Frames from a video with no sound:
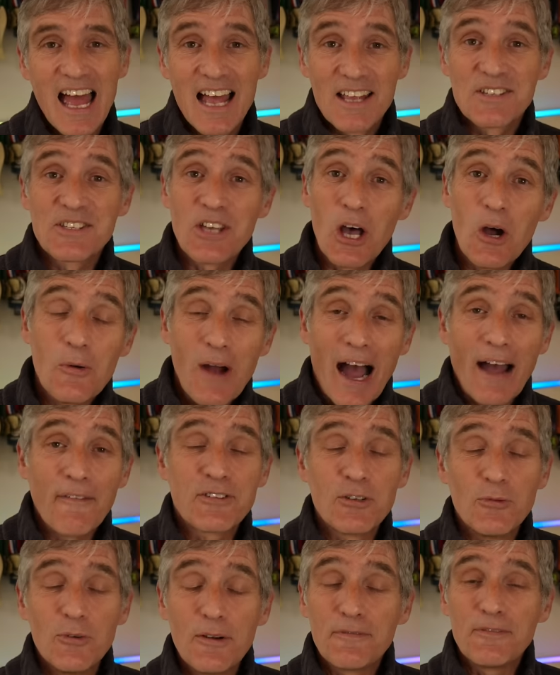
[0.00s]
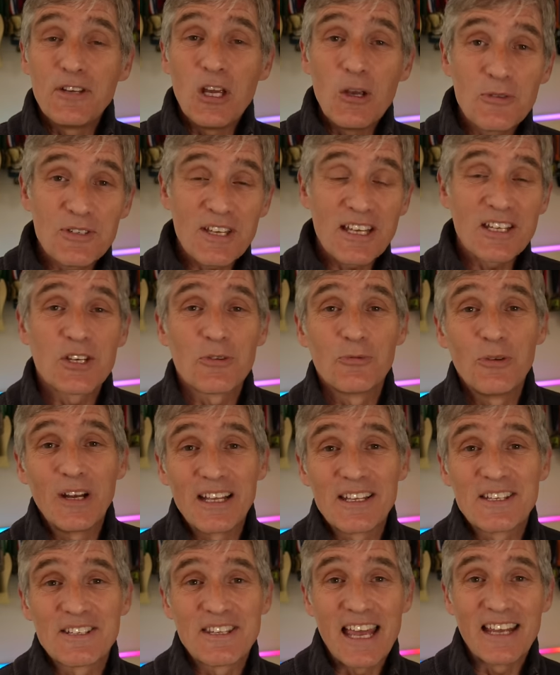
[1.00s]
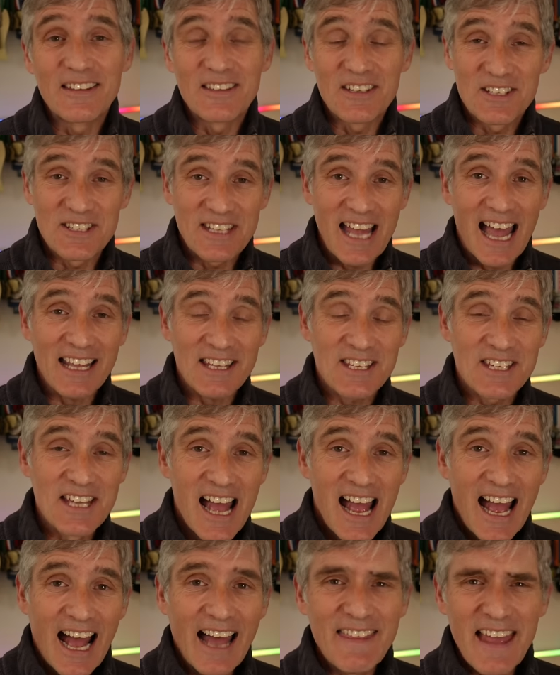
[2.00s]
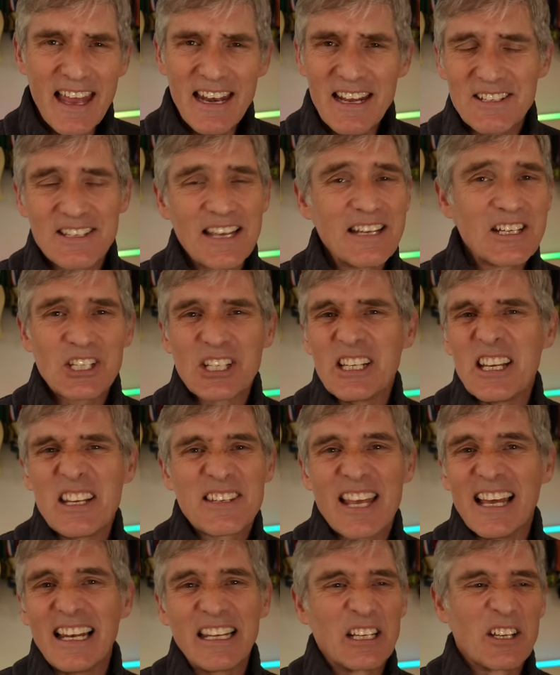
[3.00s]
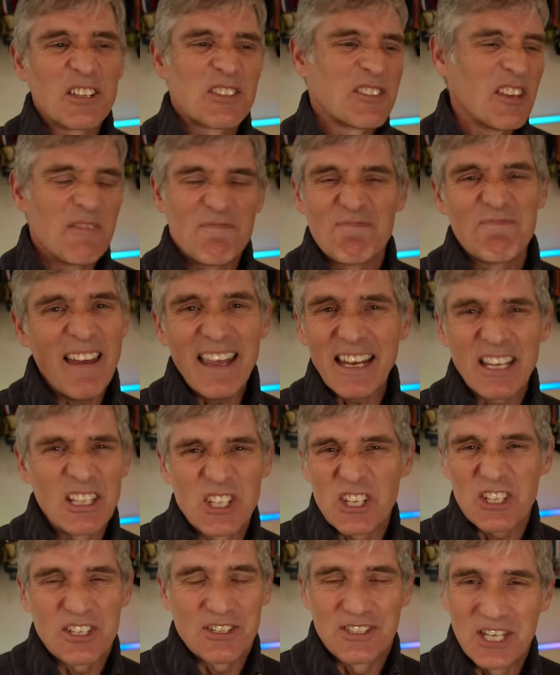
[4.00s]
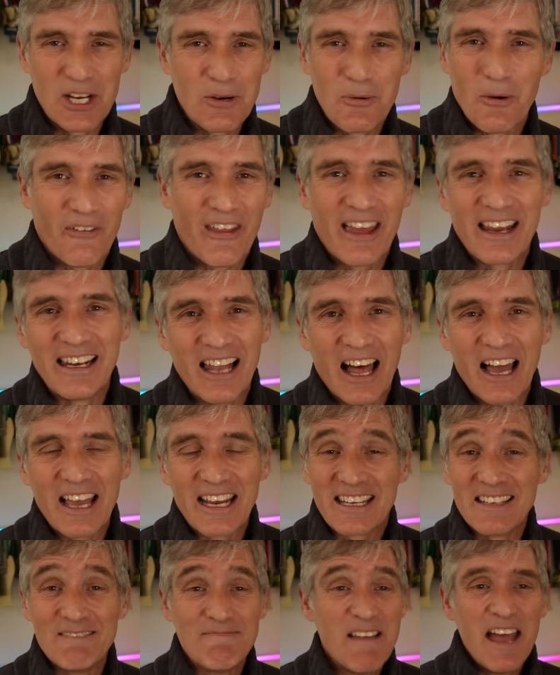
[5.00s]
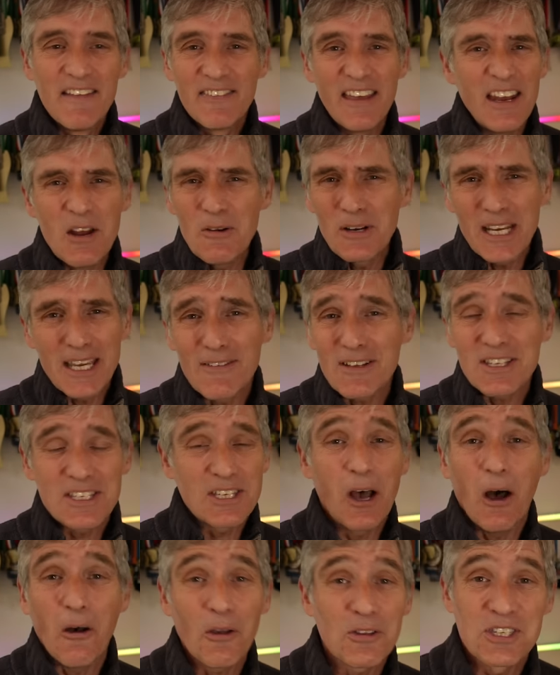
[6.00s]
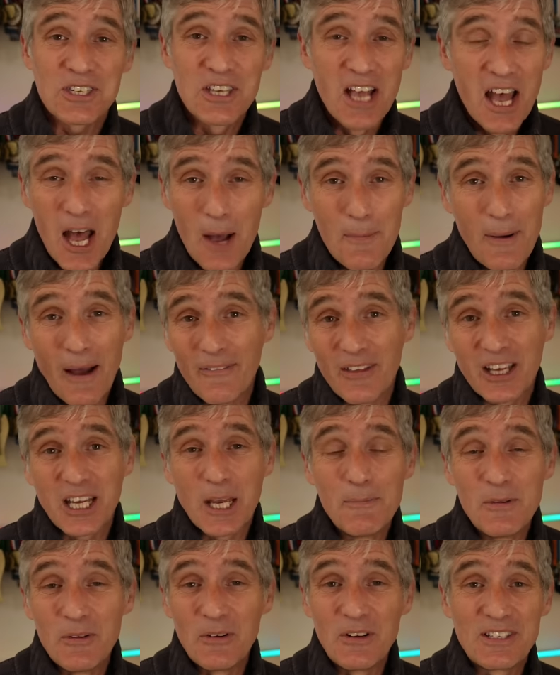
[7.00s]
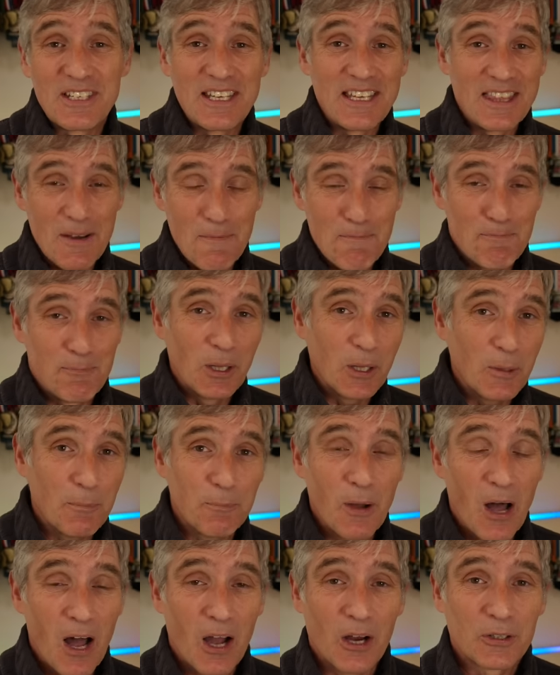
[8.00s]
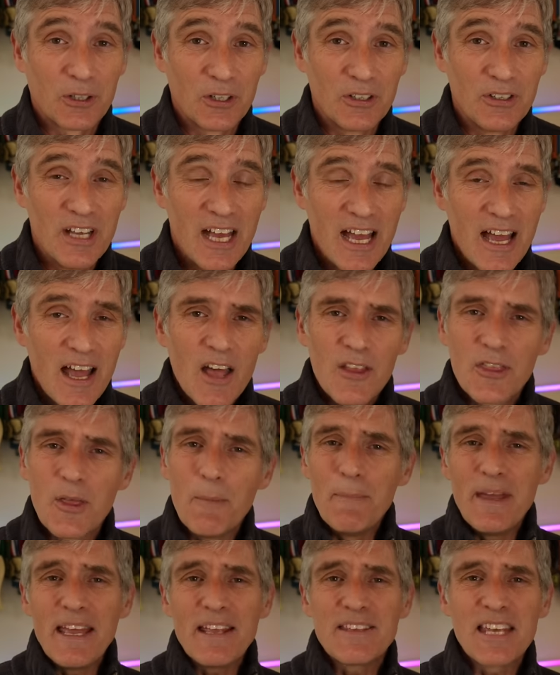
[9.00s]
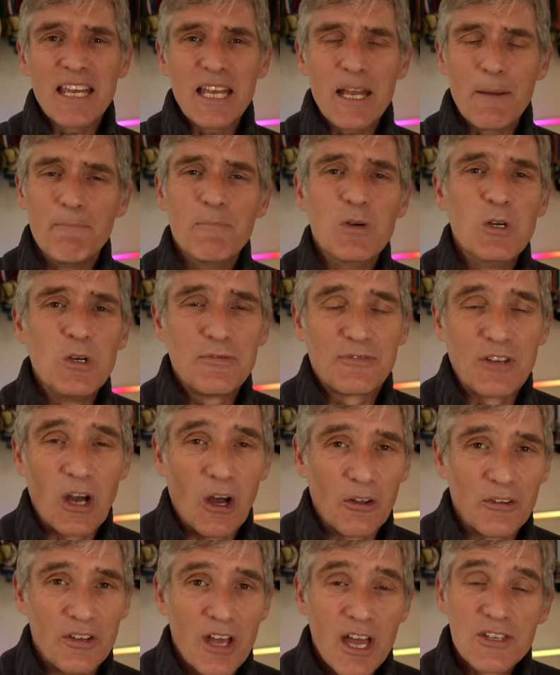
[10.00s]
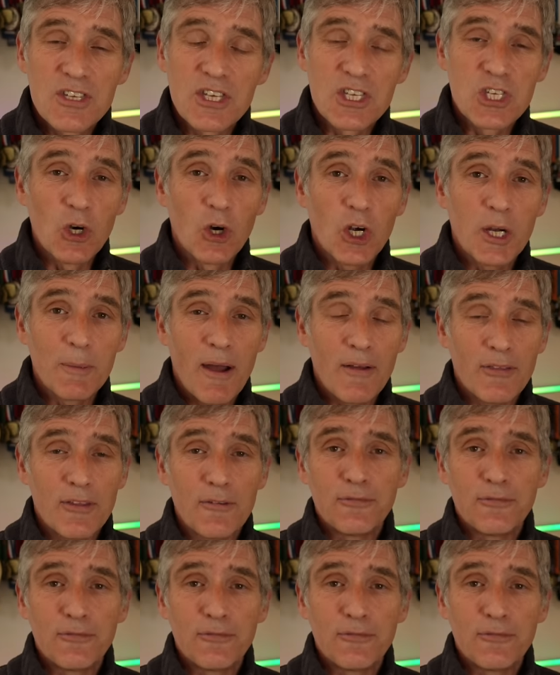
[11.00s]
So, after refusing to reinstate the stats and then essentially telling us that they can just do what they like and they don't give a toss about the community that built Parkrun, the meeting moved on to talk about the